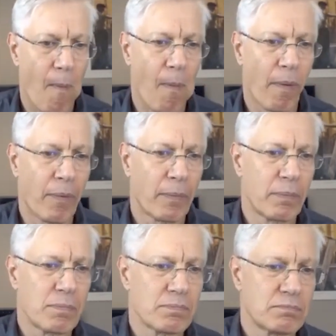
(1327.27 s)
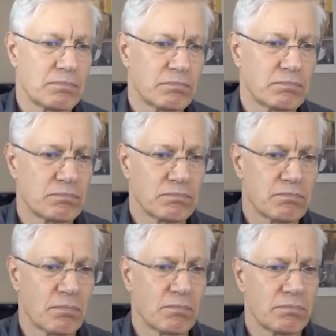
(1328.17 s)

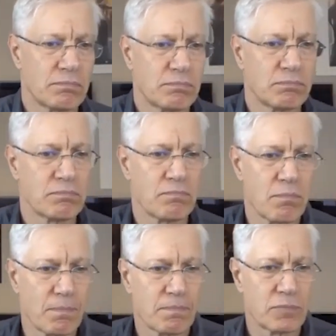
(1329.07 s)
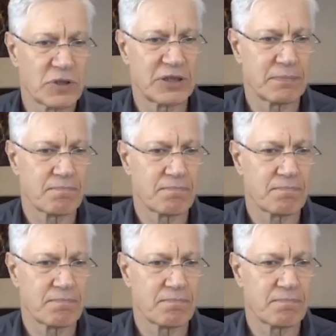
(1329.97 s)
[no speech]